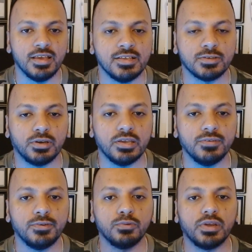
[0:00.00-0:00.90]
So
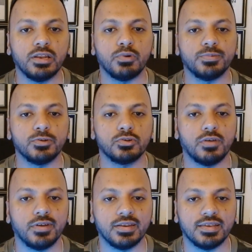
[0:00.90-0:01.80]
if you really want me to
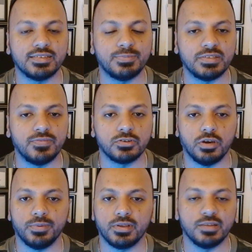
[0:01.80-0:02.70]
cover any specific topic,